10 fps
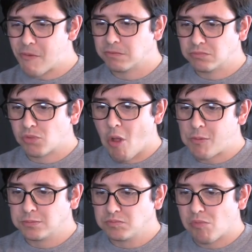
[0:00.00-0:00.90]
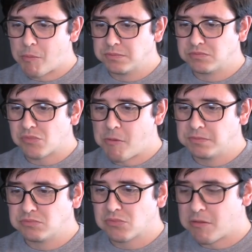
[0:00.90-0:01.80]
In our research, we have
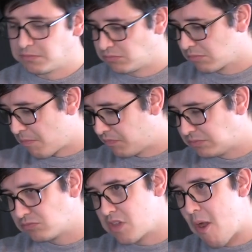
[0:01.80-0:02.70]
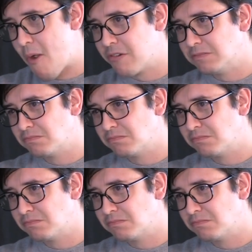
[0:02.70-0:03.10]
discovered your IMDb account